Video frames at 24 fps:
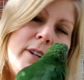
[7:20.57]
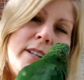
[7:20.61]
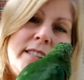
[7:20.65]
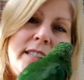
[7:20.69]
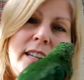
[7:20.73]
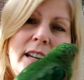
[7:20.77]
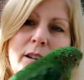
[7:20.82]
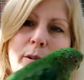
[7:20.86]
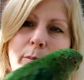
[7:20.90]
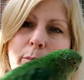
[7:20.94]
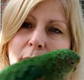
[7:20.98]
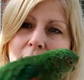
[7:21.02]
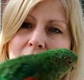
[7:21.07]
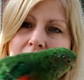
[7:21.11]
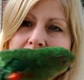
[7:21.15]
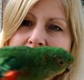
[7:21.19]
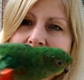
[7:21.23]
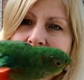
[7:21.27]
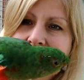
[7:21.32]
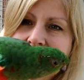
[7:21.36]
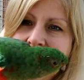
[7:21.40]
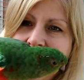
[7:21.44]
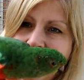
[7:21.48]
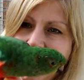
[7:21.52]
want to say
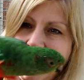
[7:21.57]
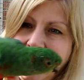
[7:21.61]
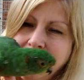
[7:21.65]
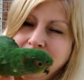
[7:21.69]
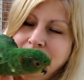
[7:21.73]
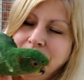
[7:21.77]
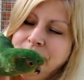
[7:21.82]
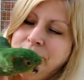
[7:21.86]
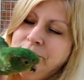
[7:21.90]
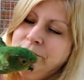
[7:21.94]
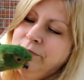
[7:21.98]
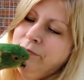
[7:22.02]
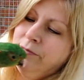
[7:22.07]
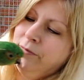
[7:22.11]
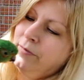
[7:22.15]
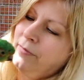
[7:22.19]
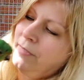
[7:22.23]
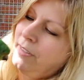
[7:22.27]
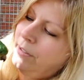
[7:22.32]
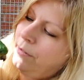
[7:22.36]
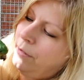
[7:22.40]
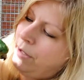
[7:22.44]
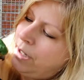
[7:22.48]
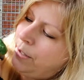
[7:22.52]
goodbye?
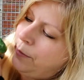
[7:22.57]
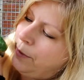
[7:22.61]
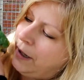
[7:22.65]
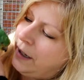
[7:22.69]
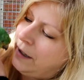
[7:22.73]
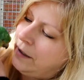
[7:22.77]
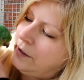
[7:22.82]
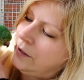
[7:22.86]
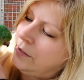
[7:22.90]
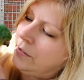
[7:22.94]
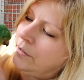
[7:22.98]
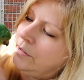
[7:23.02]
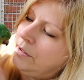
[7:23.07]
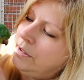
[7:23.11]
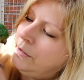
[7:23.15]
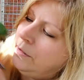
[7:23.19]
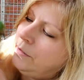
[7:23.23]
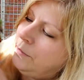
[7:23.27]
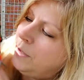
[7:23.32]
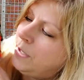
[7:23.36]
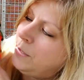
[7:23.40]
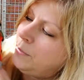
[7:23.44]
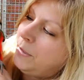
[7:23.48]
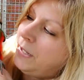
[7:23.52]
What do you want to do? Do
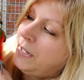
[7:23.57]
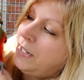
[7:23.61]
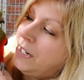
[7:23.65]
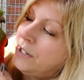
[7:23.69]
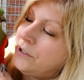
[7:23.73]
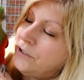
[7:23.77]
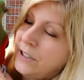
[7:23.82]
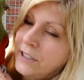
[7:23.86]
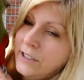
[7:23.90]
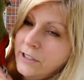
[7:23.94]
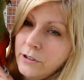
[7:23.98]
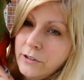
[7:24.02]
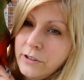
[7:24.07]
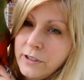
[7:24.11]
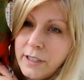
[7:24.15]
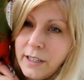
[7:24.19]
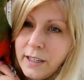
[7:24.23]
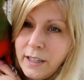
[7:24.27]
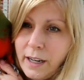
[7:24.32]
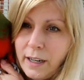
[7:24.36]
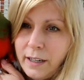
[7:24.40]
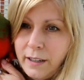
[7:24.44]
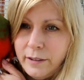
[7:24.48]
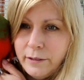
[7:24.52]
you want to play hairdresser
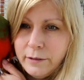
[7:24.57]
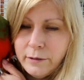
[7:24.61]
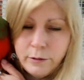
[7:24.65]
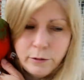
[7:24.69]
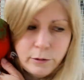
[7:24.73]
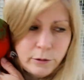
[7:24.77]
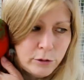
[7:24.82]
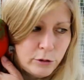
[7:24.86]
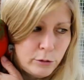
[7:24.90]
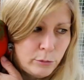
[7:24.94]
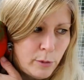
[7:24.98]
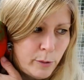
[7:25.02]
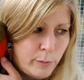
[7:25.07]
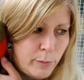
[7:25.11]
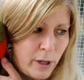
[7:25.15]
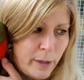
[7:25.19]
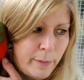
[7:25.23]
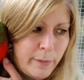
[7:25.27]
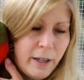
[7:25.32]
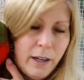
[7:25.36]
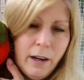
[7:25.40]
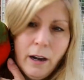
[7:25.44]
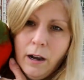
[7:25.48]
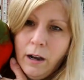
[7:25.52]
today? Oh, my
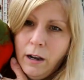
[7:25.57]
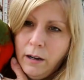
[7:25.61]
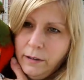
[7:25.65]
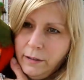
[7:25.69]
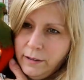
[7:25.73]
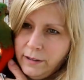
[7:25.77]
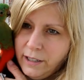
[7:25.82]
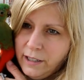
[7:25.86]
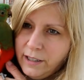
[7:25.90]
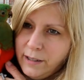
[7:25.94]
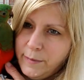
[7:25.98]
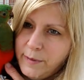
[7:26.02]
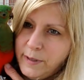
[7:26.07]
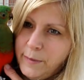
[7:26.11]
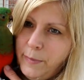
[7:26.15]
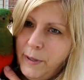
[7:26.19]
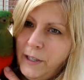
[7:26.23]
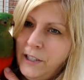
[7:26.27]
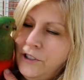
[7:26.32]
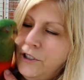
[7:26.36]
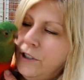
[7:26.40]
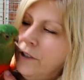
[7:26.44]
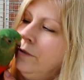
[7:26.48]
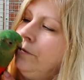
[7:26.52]
baby. Oh, there comes a
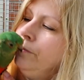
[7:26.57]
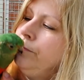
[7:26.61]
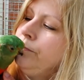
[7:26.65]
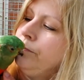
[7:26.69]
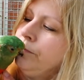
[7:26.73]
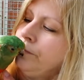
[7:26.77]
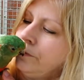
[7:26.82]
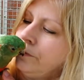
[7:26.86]
pigeon.